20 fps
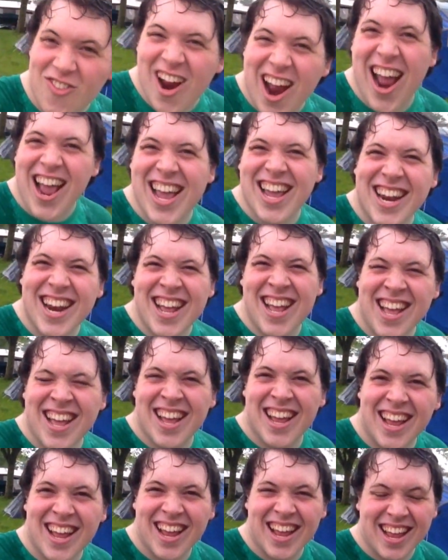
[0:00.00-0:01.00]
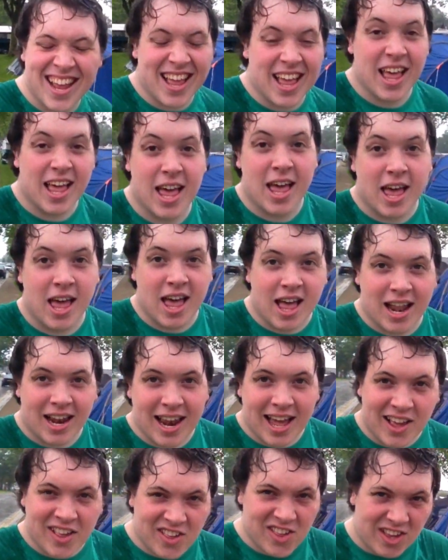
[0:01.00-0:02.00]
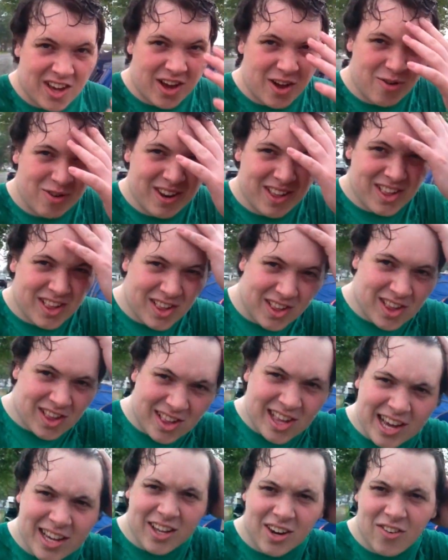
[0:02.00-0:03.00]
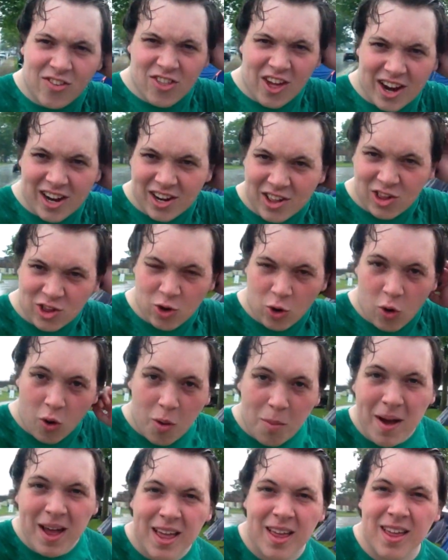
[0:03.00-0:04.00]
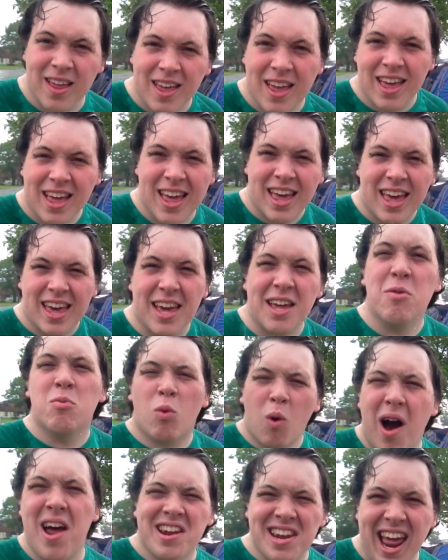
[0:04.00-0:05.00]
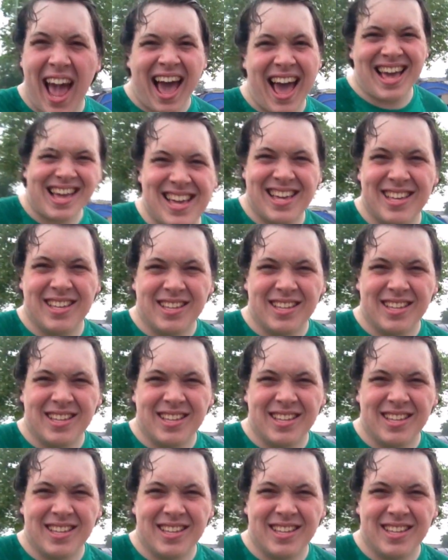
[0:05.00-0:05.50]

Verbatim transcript: rain, less so. This is the second thunderstorm in one day.